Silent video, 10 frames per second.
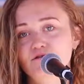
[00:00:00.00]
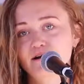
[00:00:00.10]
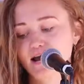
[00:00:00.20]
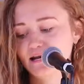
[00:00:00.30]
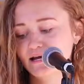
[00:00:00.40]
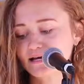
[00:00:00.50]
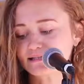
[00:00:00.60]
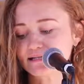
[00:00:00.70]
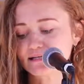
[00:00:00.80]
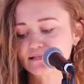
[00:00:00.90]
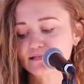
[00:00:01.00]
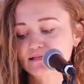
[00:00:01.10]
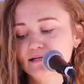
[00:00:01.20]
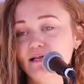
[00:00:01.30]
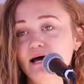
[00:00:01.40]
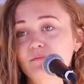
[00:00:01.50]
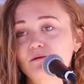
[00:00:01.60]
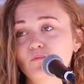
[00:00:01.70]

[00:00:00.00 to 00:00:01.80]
creating a Citizens Climate